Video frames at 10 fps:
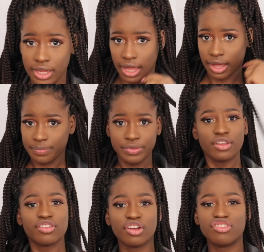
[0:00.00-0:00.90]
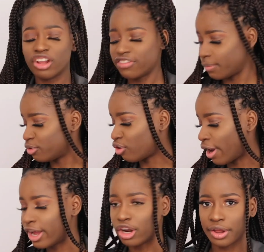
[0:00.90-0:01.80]
yeah so just from
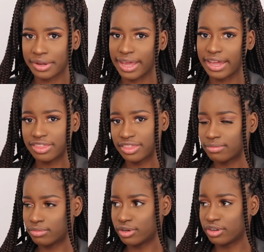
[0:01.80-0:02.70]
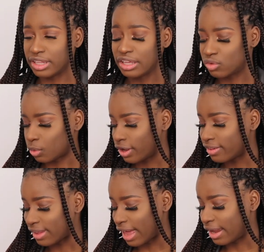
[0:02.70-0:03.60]
trying on like these
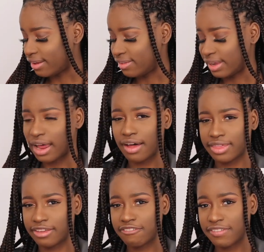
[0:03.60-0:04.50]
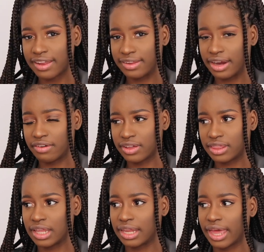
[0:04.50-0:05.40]
ones and seeing how they fit and
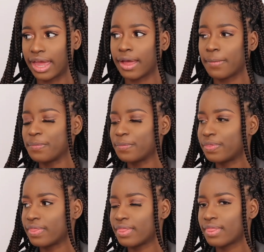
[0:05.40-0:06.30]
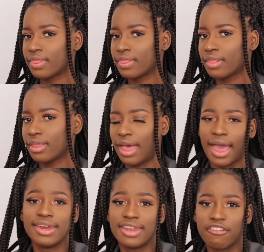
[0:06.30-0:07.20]
everything like
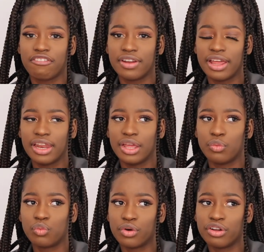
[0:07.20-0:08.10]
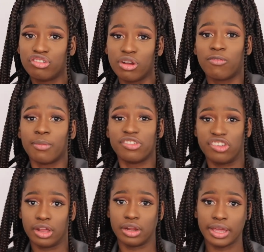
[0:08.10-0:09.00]
I definitely would shop from
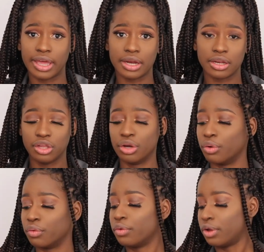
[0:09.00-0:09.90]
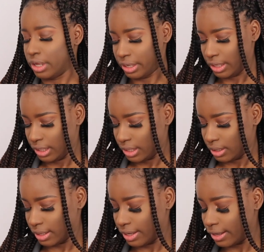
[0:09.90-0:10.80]
Shein again you know
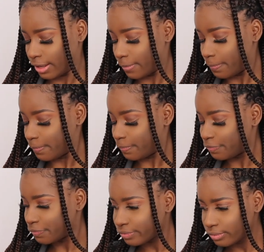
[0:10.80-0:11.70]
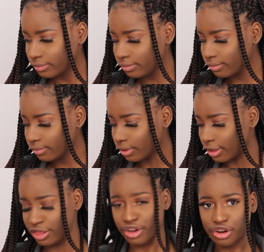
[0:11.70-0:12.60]
like
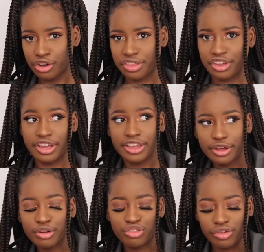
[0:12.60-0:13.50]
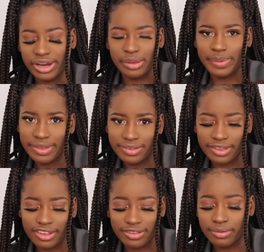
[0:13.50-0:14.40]
they're good they're cute trendy
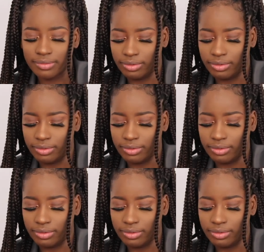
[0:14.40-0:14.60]
pieces